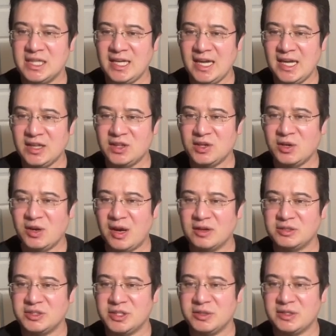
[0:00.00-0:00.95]
either
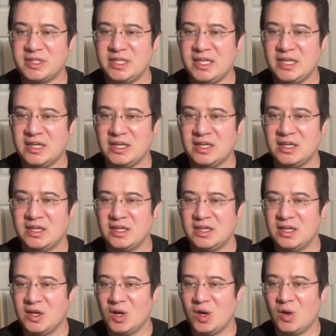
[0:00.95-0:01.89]
our Giratina
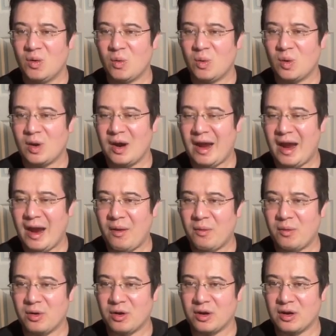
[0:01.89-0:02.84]
or
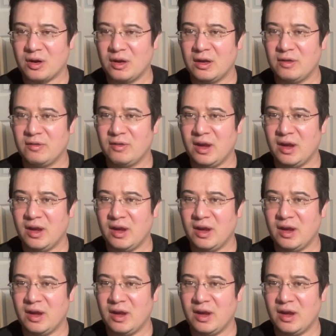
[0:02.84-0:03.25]
our